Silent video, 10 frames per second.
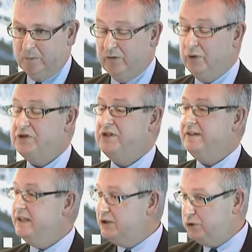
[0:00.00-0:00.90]
We've already
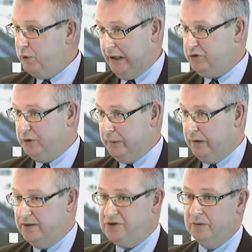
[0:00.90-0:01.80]
said the initial capital
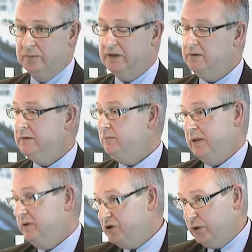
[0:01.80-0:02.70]
price can be
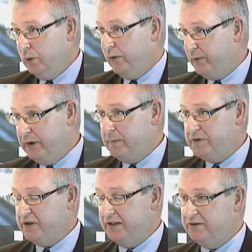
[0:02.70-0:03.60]
maybe 2 or
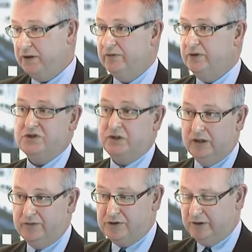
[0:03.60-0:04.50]
3% over its
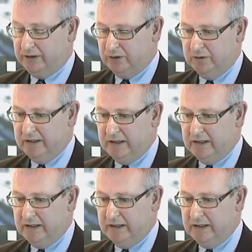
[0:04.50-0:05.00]
life cycle.